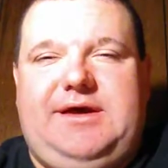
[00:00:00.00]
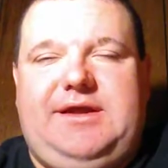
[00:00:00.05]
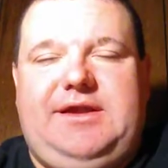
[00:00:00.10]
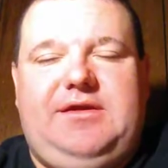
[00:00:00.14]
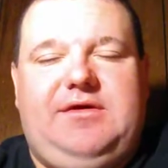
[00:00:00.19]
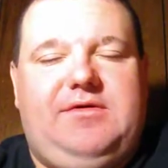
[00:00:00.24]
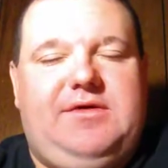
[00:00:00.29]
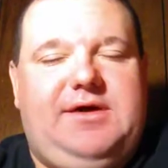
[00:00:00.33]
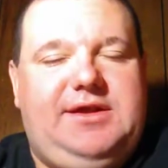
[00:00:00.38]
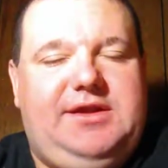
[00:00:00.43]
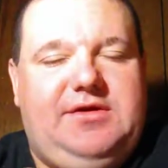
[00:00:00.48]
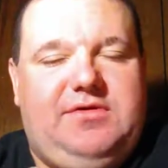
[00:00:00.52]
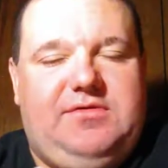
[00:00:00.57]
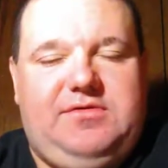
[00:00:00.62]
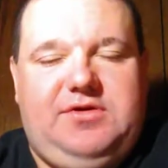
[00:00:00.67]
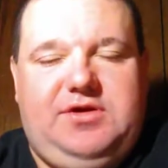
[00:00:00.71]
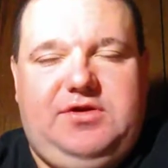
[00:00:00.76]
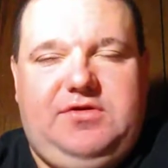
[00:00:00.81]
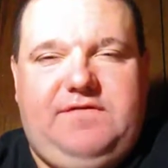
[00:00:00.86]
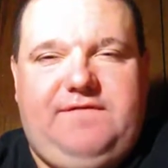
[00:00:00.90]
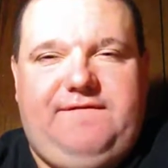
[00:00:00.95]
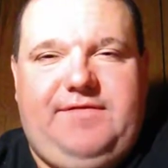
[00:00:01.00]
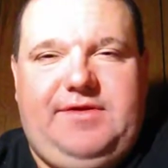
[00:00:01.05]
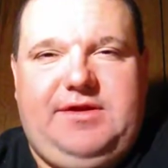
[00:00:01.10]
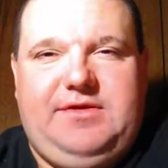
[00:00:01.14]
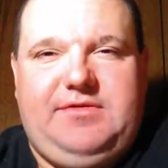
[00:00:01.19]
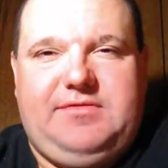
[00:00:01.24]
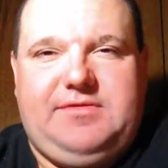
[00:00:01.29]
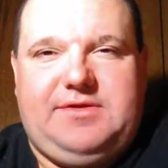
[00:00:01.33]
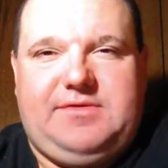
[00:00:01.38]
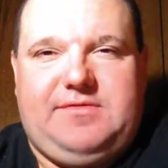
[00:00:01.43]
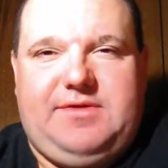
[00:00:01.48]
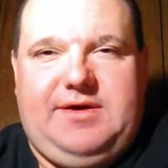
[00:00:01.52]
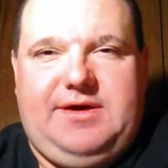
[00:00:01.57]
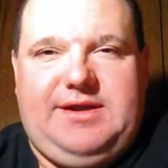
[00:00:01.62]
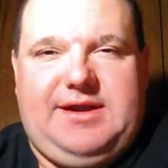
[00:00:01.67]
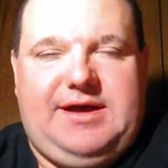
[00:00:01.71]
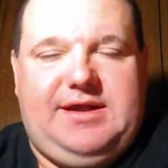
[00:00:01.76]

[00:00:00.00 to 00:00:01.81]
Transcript: I know I don't do videos right.